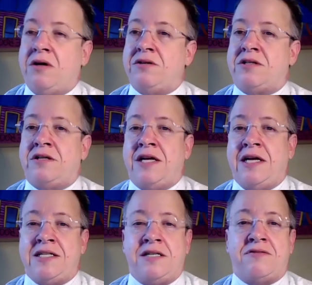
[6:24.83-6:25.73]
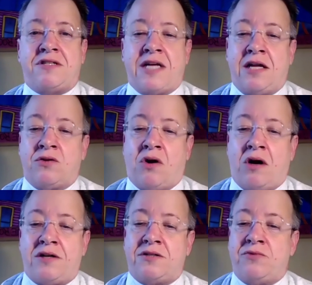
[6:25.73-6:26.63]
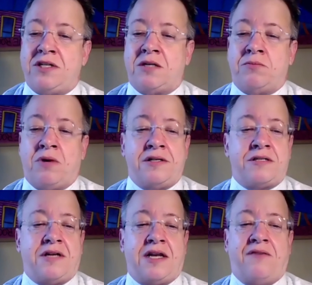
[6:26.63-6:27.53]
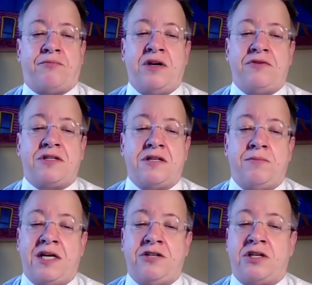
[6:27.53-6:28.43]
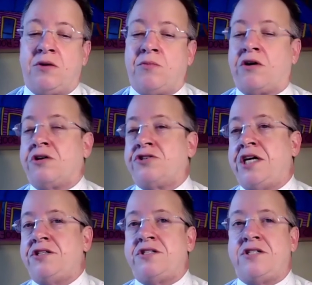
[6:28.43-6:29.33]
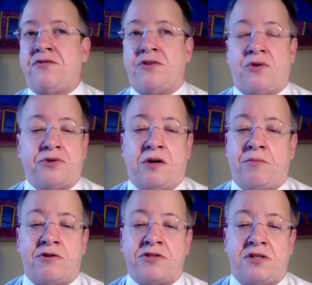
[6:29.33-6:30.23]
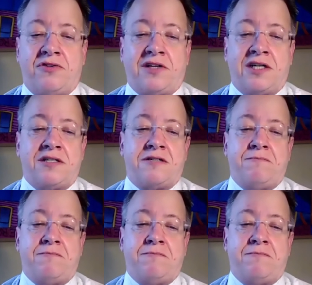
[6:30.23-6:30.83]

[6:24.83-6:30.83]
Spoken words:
to the easing of state laws in recent months that have previously made gender marker changes difficult on birth certificates.